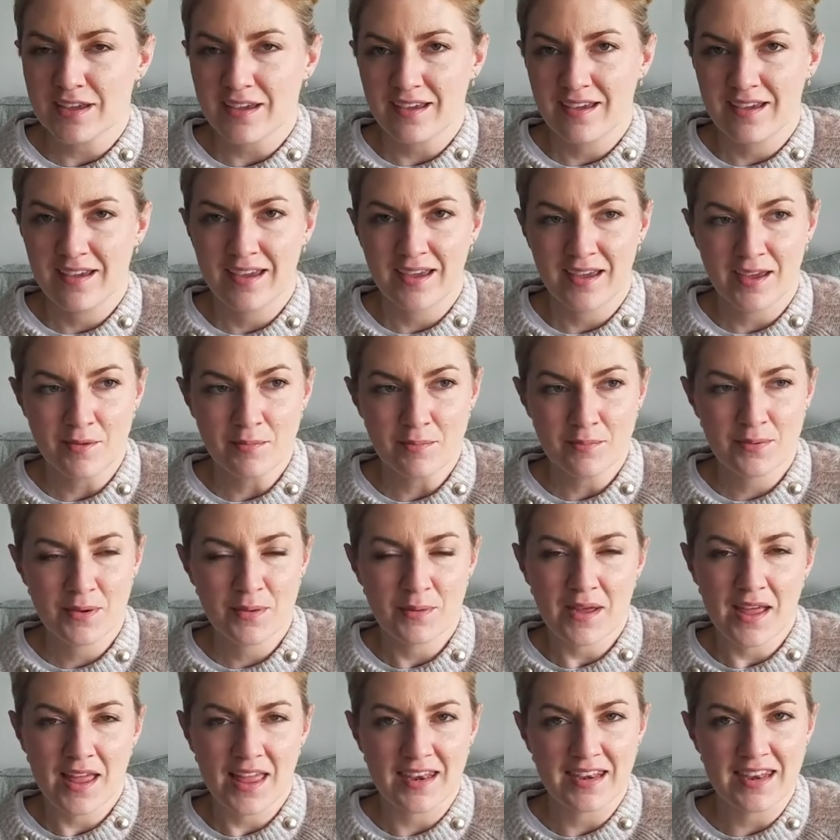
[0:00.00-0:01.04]
hip
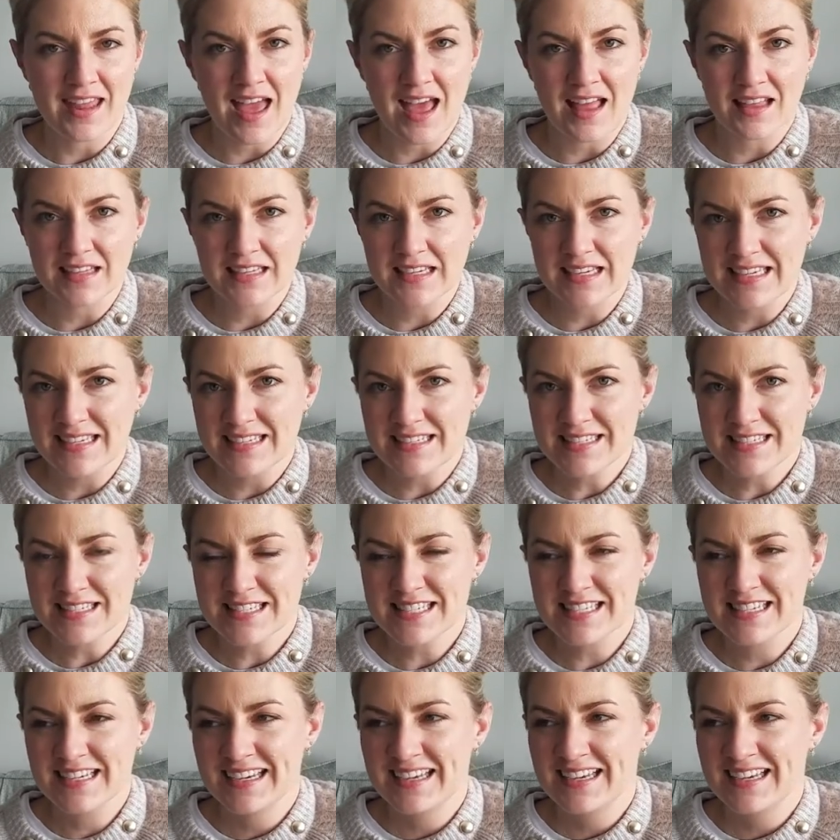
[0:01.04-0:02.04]
and elegant